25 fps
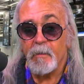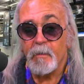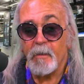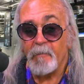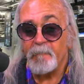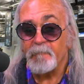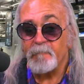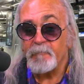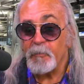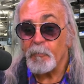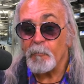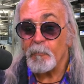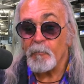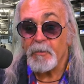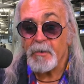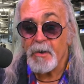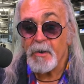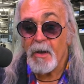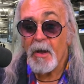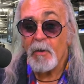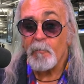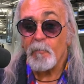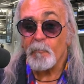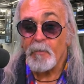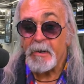If you are
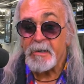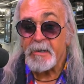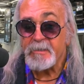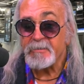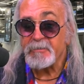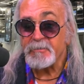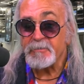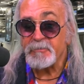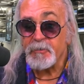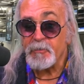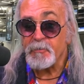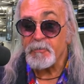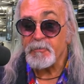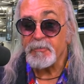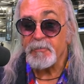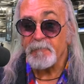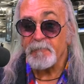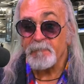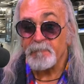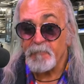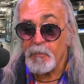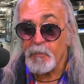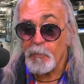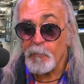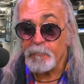not registered to
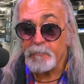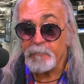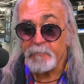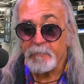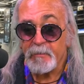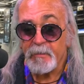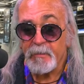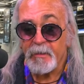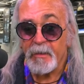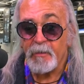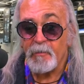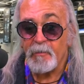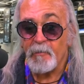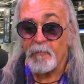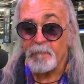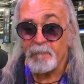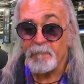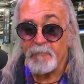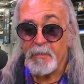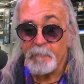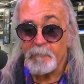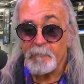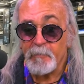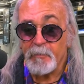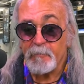vote in
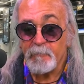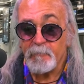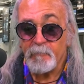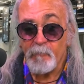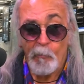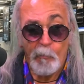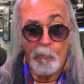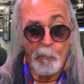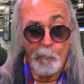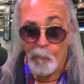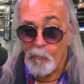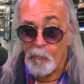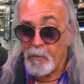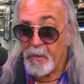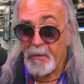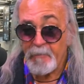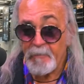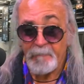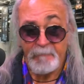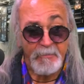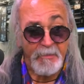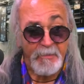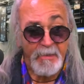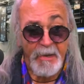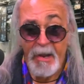November or
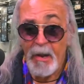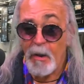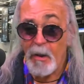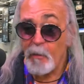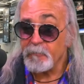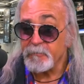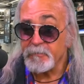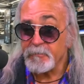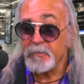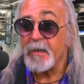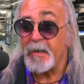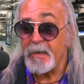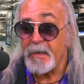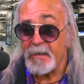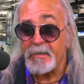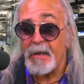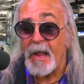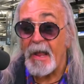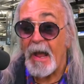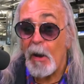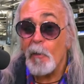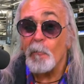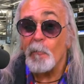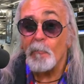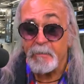whenever now,
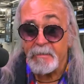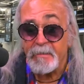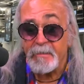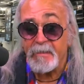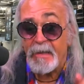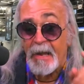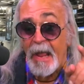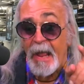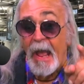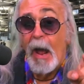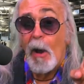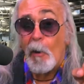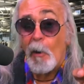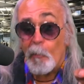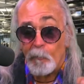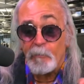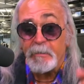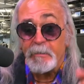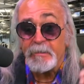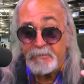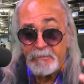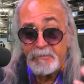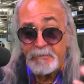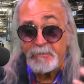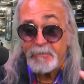now now
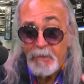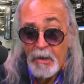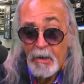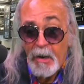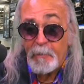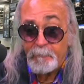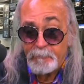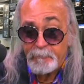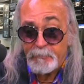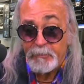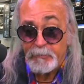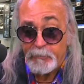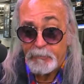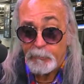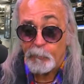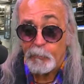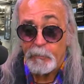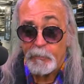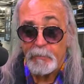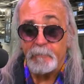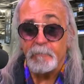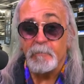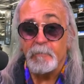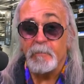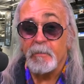is the time to do
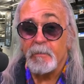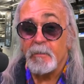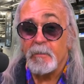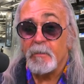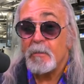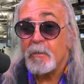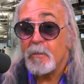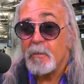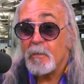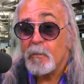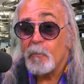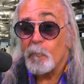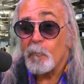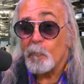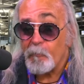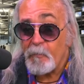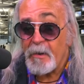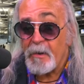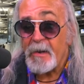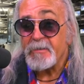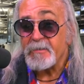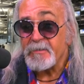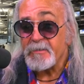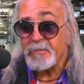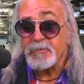it.
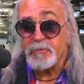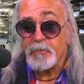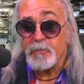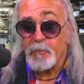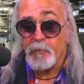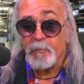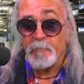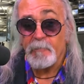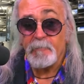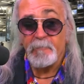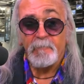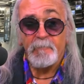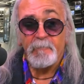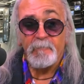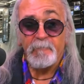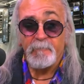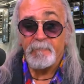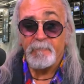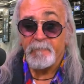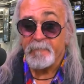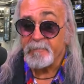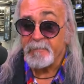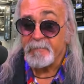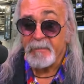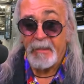Register.
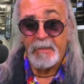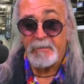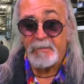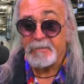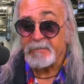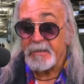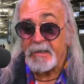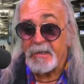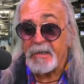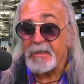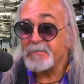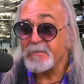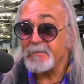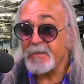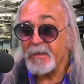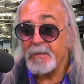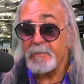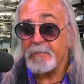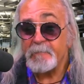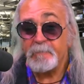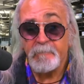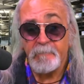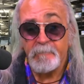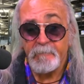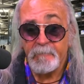It's easy.